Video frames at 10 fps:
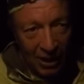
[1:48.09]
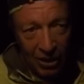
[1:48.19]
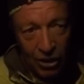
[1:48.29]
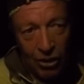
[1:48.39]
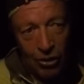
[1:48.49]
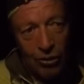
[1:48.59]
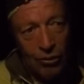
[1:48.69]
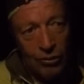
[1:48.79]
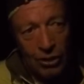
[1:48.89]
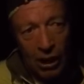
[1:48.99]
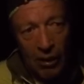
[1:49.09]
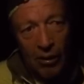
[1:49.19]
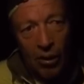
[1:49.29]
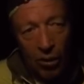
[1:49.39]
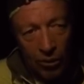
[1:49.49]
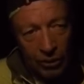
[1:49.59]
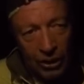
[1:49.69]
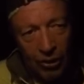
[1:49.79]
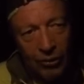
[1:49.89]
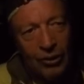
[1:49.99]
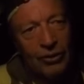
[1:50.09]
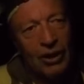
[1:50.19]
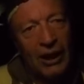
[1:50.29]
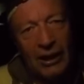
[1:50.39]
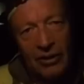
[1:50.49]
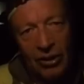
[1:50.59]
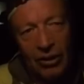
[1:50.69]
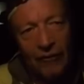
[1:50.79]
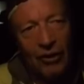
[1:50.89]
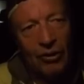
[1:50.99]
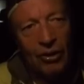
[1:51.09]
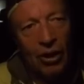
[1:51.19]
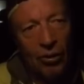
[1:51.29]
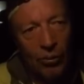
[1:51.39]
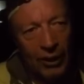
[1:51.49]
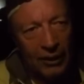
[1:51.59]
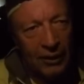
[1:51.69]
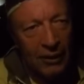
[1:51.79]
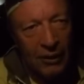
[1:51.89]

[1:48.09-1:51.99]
huge, and so if you don't know what